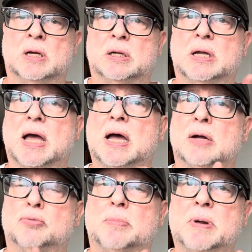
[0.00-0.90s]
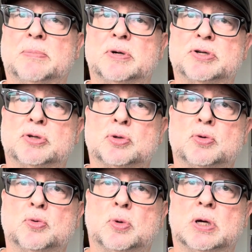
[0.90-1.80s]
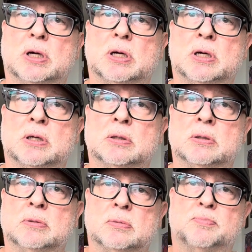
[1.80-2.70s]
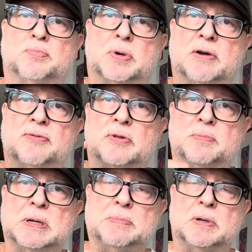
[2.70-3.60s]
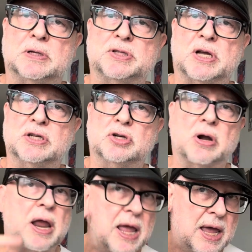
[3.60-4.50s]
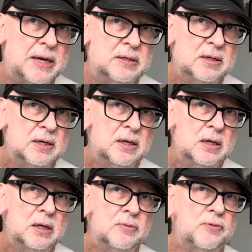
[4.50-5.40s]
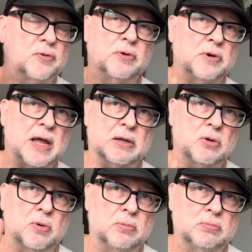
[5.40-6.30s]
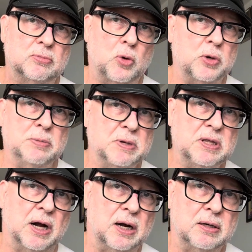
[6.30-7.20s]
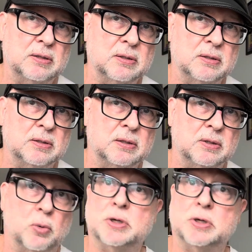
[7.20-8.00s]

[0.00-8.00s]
remember to pray for the people inside your head, for they're not going to be there when